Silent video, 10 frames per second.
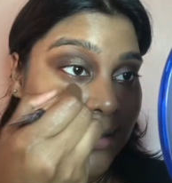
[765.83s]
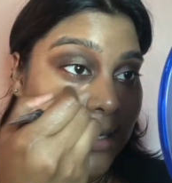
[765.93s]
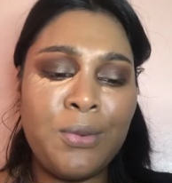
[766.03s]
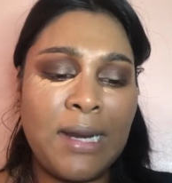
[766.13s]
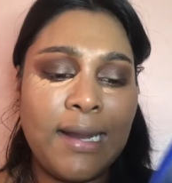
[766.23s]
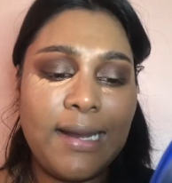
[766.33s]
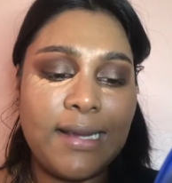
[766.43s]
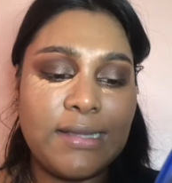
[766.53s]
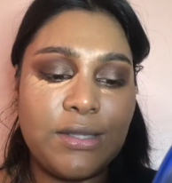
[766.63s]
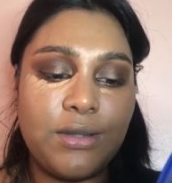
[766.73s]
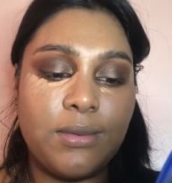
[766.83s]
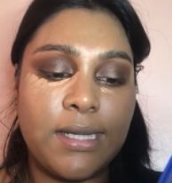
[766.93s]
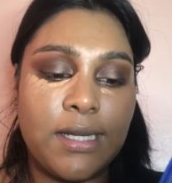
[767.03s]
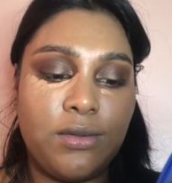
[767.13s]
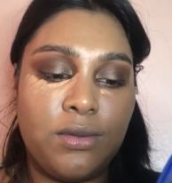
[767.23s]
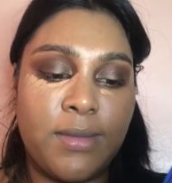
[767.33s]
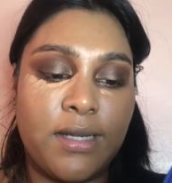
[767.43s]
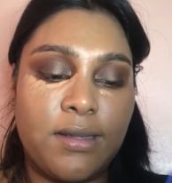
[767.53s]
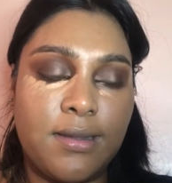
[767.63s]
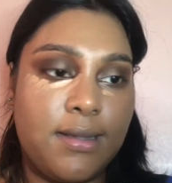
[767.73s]
So I like to do when I do my
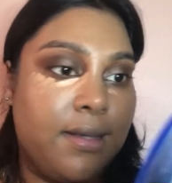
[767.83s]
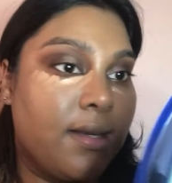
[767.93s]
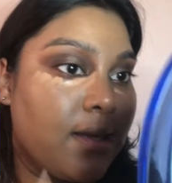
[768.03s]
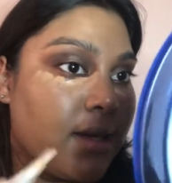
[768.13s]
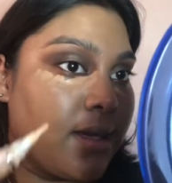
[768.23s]
concealer